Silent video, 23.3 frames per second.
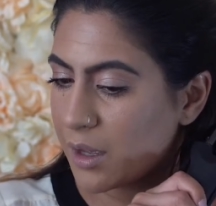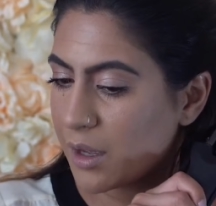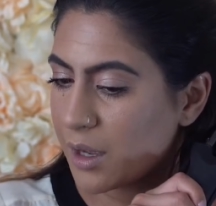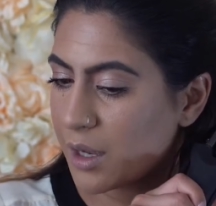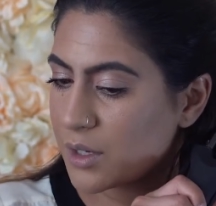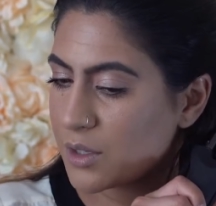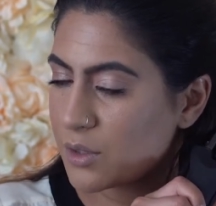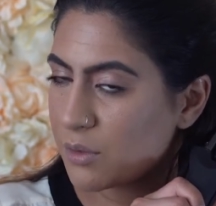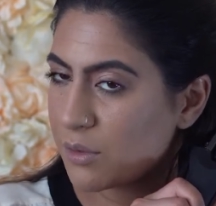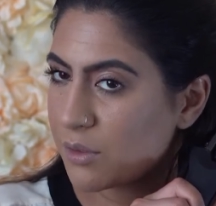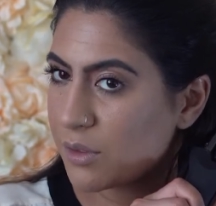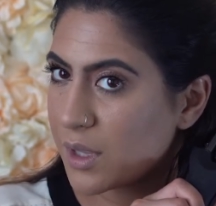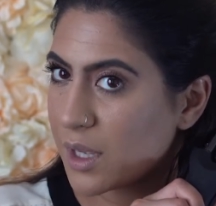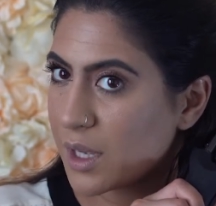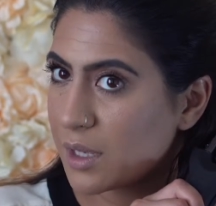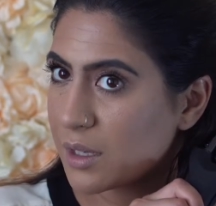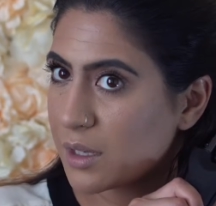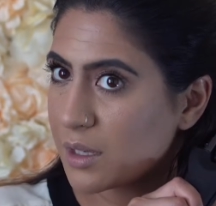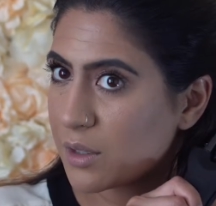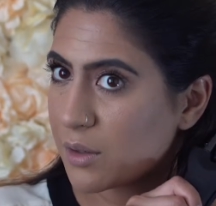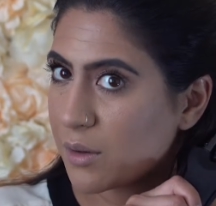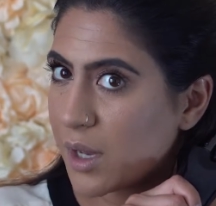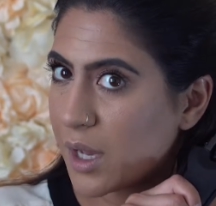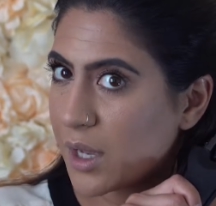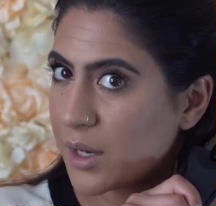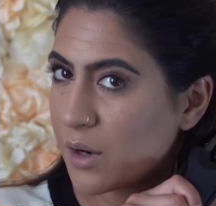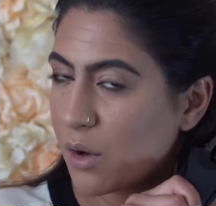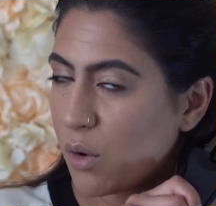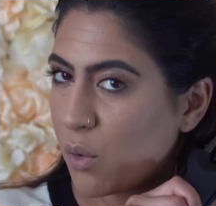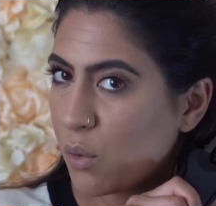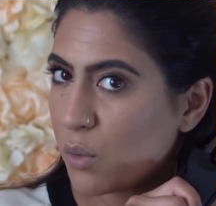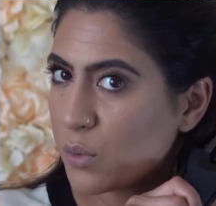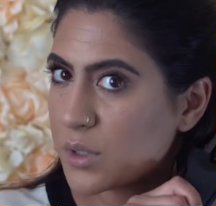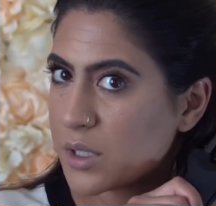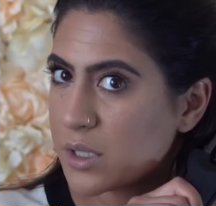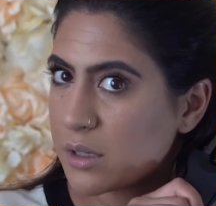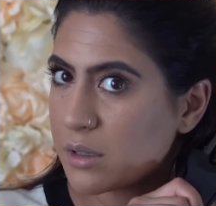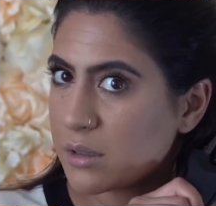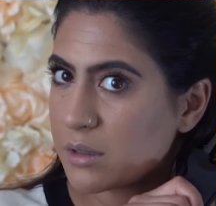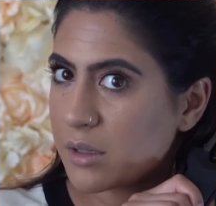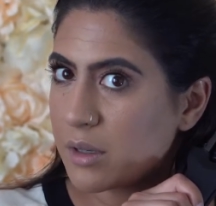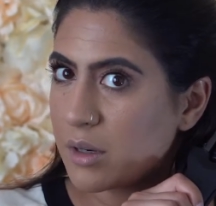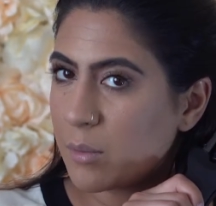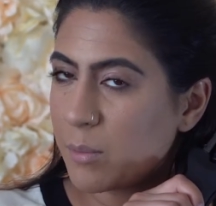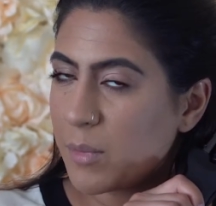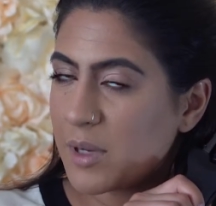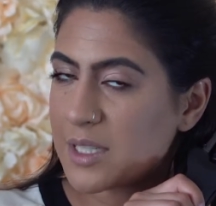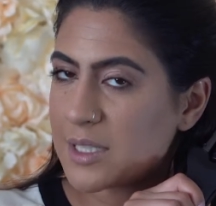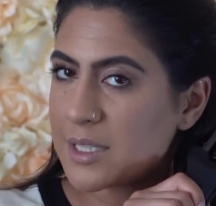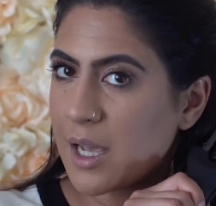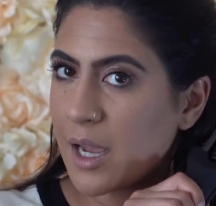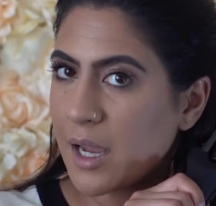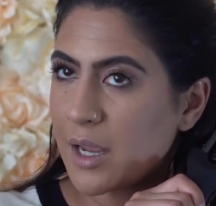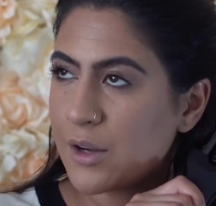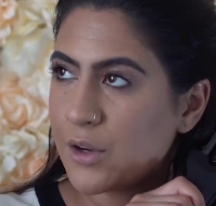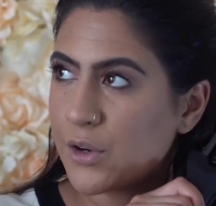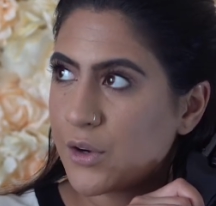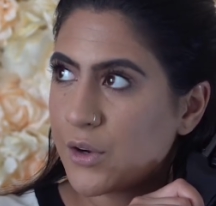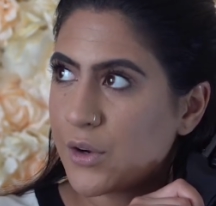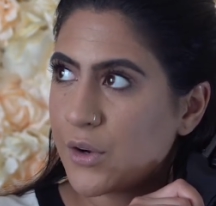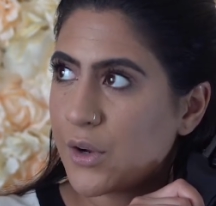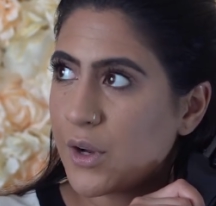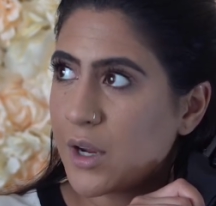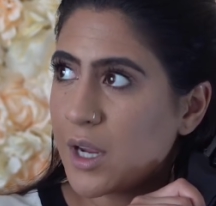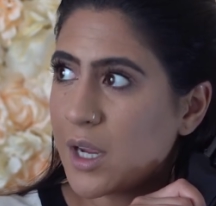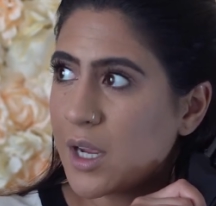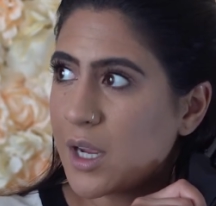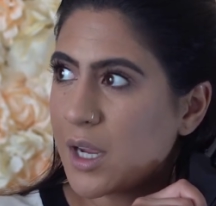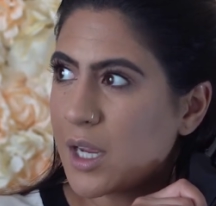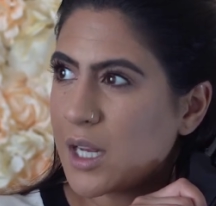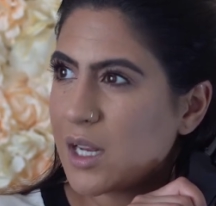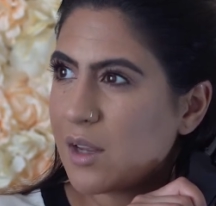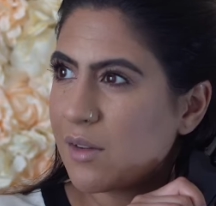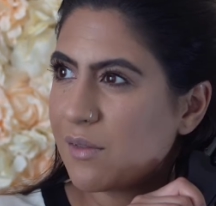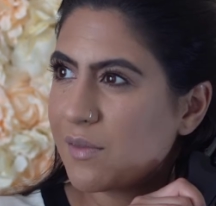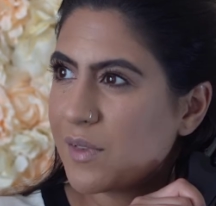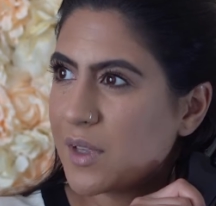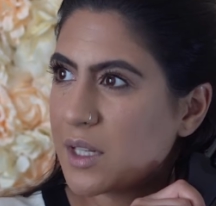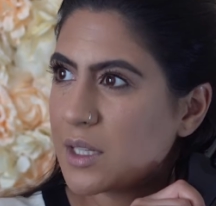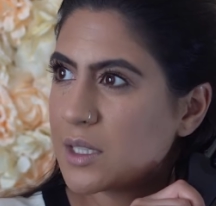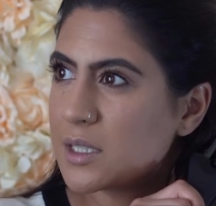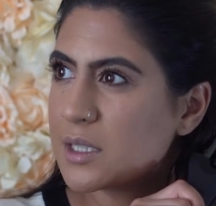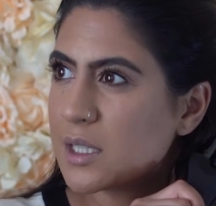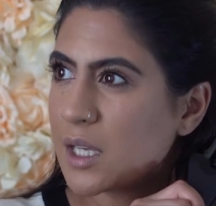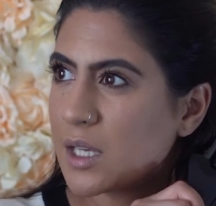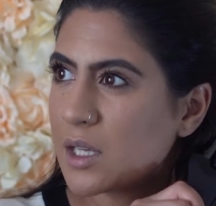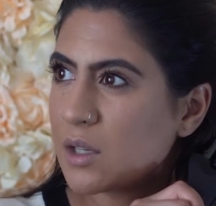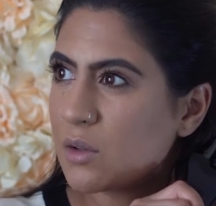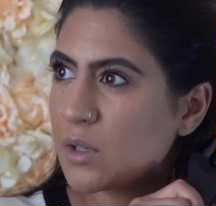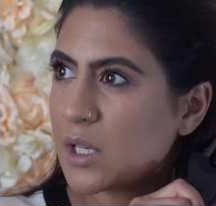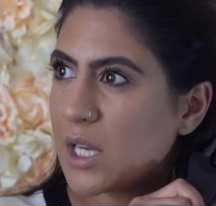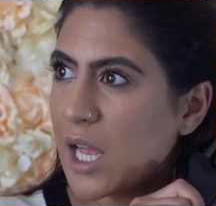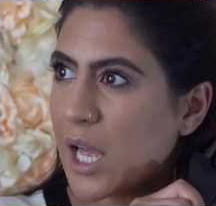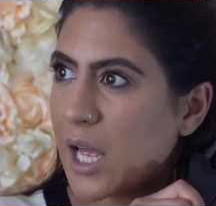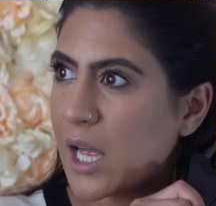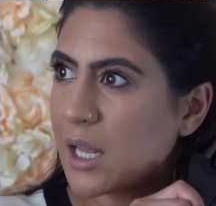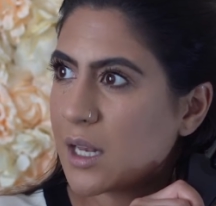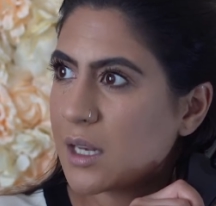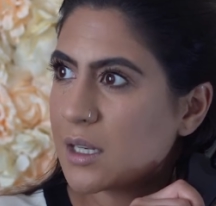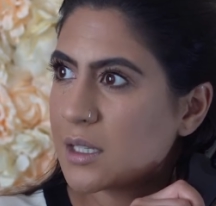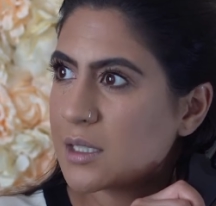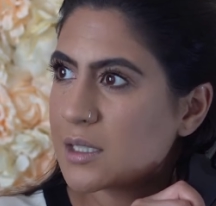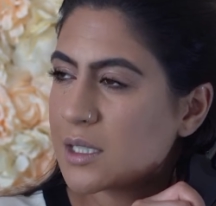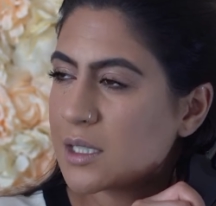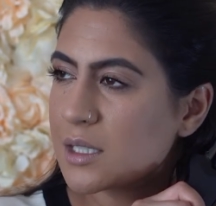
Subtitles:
I do think you kind of hold it a little bit tighter, and it feels like you'd get